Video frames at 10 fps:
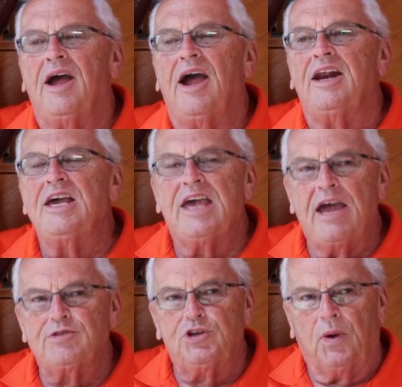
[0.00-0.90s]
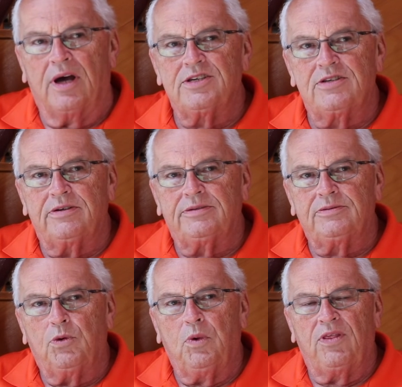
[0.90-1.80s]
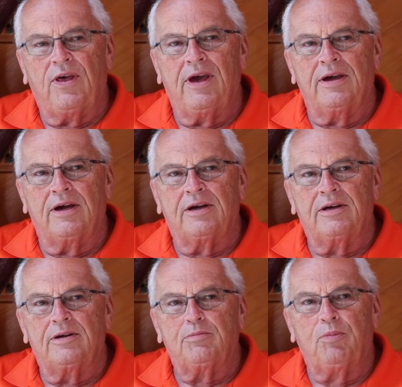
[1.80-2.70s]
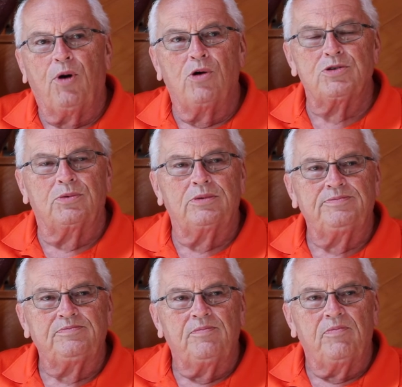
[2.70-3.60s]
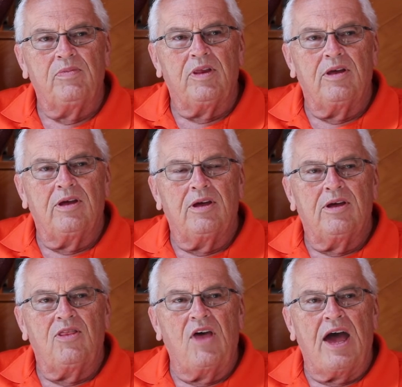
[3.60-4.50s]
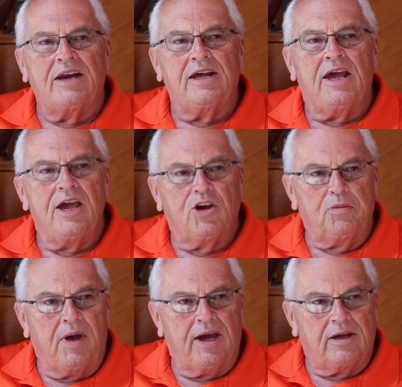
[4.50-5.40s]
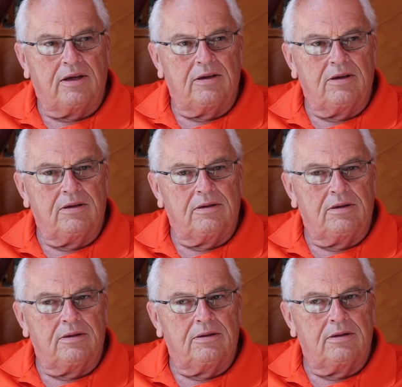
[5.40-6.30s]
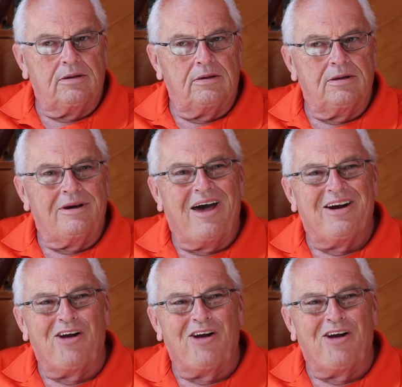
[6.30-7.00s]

And he came to us with a proposal that he could make not